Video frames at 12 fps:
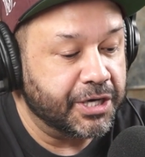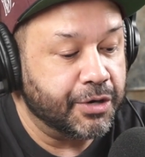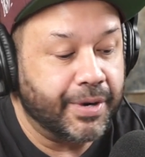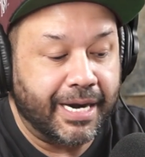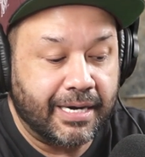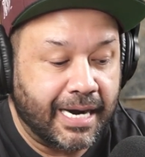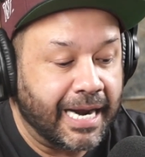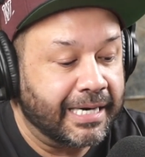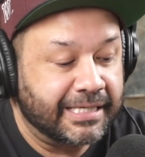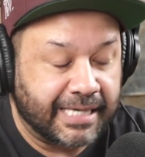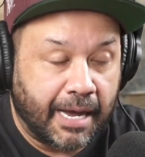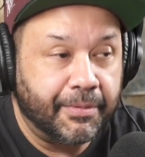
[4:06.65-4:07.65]
from the UN,
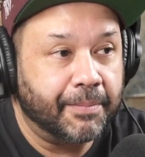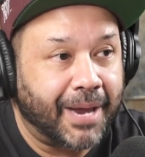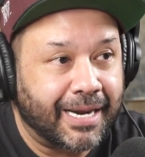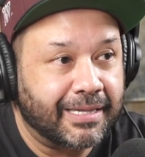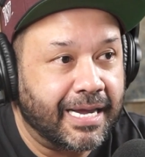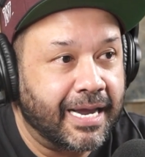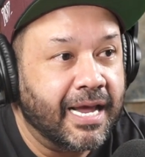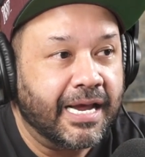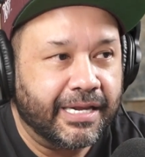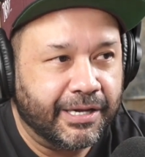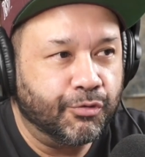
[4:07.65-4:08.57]
and he's coming back there.